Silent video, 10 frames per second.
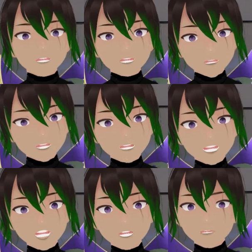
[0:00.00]
pinned
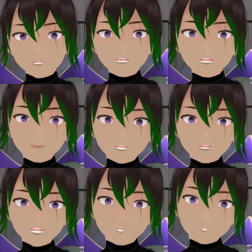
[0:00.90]
comment with his info.
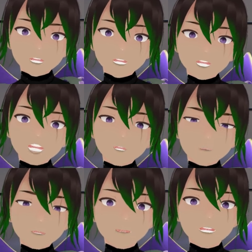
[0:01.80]
He uh, works
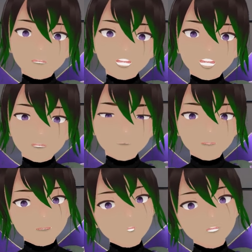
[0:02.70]
on Fiverr, so
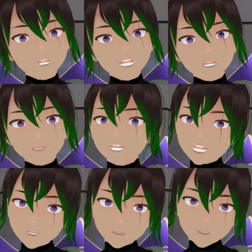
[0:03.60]
if you guys want a
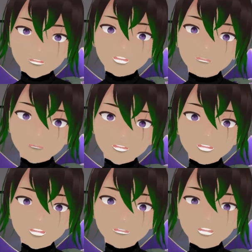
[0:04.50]
custom
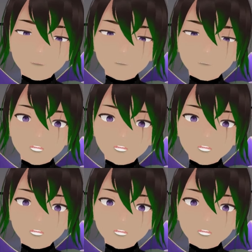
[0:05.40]
avatar of your own,